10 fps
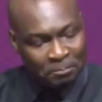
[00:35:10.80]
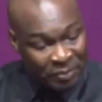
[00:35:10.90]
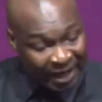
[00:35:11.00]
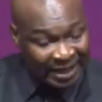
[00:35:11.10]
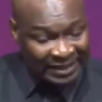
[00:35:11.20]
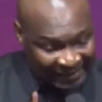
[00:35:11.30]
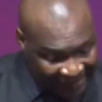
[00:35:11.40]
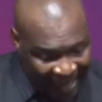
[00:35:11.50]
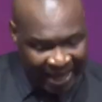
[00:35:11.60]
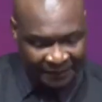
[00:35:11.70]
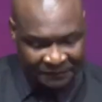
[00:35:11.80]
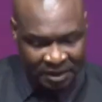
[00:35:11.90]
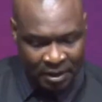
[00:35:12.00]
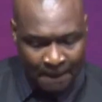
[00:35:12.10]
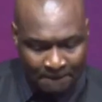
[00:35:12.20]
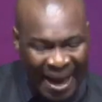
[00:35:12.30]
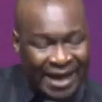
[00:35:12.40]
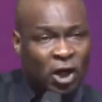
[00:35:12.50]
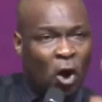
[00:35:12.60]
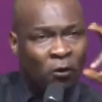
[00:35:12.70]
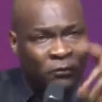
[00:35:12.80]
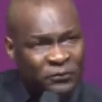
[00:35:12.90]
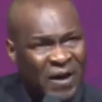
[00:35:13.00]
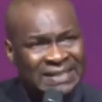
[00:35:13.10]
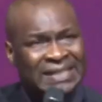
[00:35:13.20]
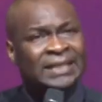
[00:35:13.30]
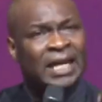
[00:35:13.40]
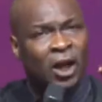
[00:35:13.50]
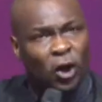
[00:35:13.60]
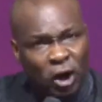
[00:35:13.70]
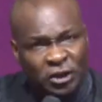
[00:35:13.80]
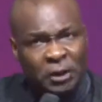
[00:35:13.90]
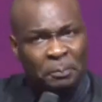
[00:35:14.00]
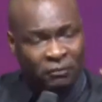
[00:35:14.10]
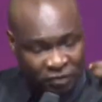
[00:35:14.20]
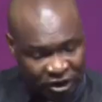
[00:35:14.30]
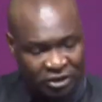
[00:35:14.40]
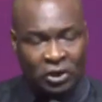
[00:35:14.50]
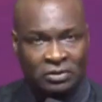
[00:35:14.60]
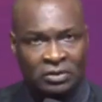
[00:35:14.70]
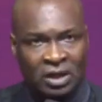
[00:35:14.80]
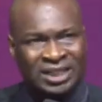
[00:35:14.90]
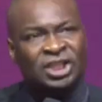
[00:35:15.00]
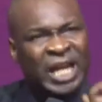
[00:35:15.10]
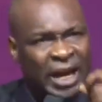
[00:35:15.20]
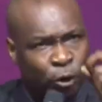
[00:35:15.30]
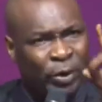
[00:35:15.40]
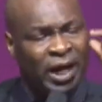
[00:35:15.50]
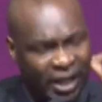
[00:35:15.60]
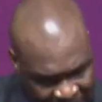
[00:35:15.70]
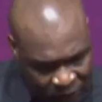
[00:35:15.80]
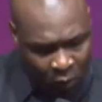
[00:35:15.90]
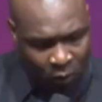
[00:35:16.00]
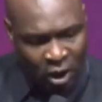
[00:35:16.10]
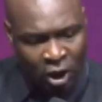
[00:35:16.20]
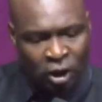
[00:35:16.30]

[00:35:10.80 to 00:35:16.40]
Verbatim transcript: Being saved by confessing the Lordship of Jesus, genuinely so,